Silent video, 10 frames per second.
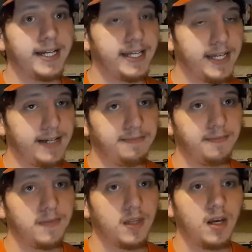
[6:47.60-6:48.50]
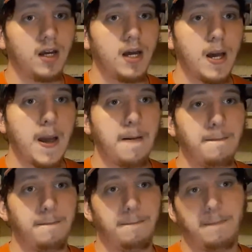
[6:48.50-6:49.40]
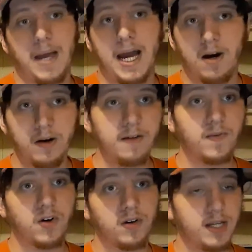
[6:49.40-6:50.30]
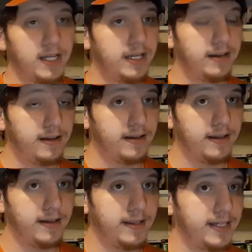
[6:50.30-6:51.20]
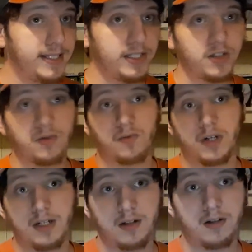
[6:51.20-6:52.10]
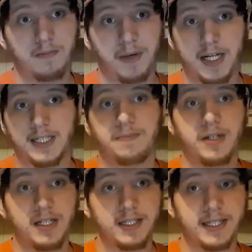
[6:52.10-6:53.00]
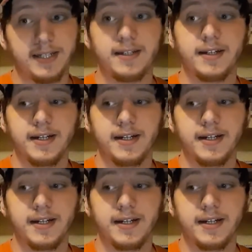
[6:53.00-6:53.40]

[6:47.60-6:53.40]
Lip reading: like that. However, this is a real possibility